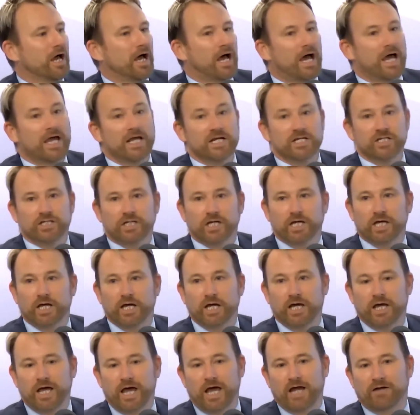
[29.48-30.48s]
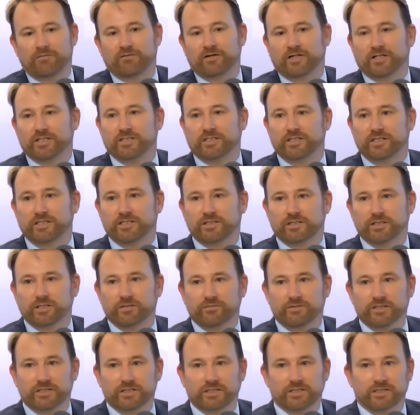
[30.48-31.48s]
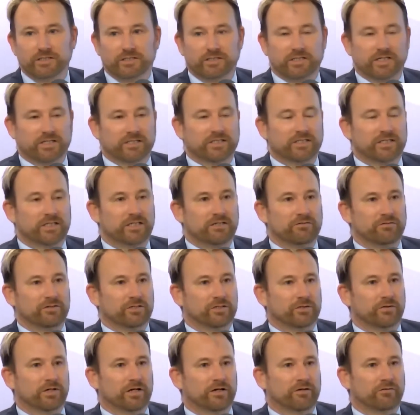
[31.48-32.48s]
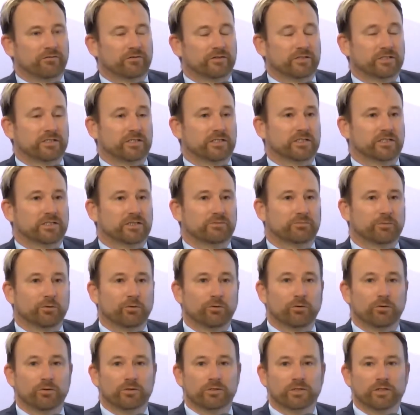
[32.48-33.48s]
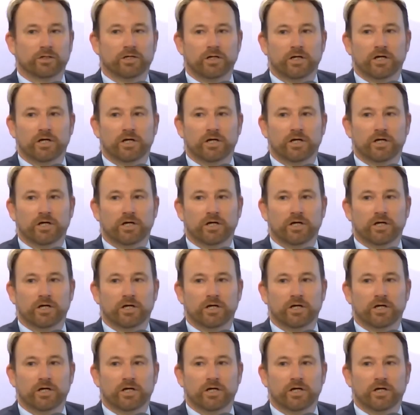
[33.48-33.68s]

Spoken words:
aged care advocacy services, that's individual advocacy support,